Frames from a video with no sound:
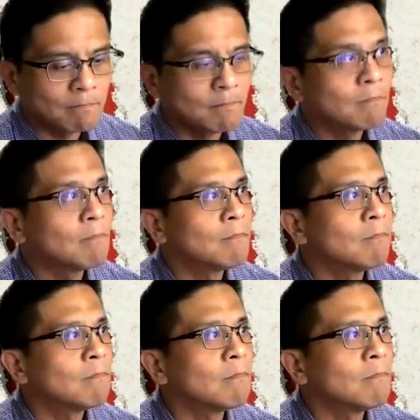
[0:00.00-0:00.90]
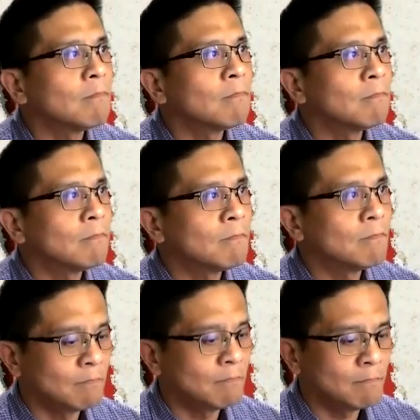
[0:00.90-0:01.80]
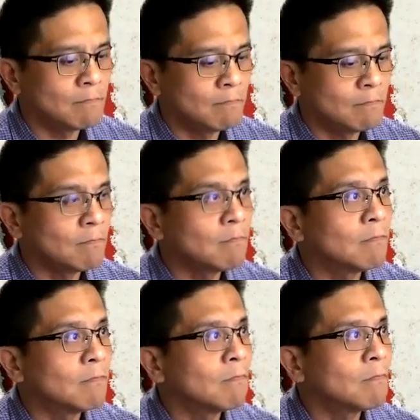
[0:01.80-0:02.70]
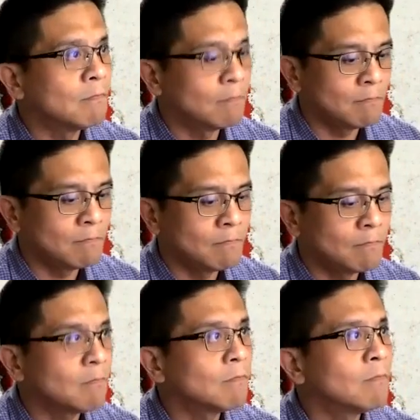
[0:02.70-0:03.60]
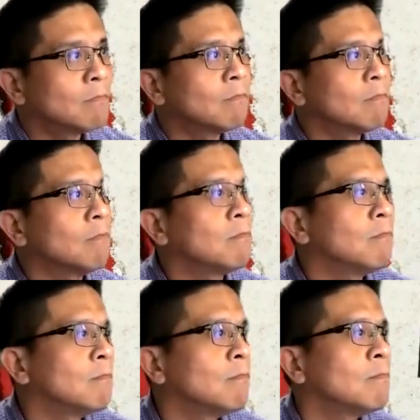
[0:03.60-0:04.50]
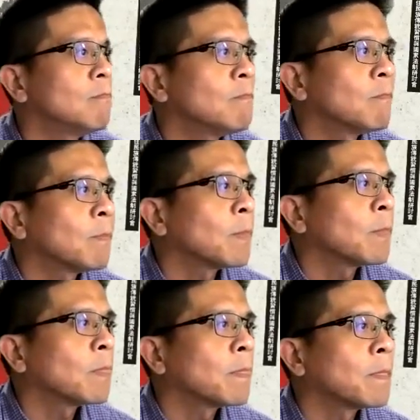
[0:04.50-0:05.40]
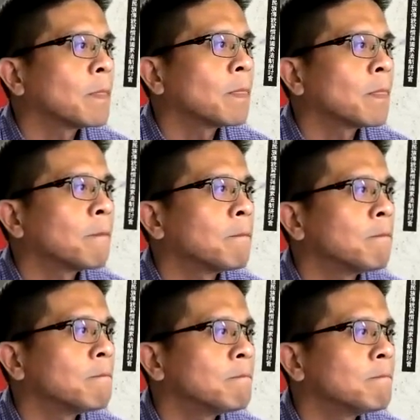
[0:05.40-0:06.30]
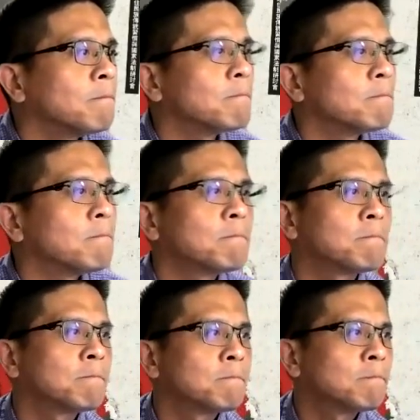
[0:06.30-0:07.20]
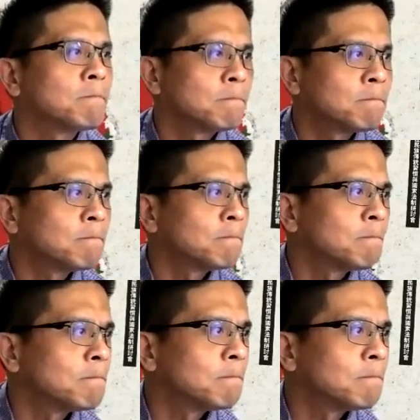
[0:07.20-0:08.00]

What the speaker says: [no speech]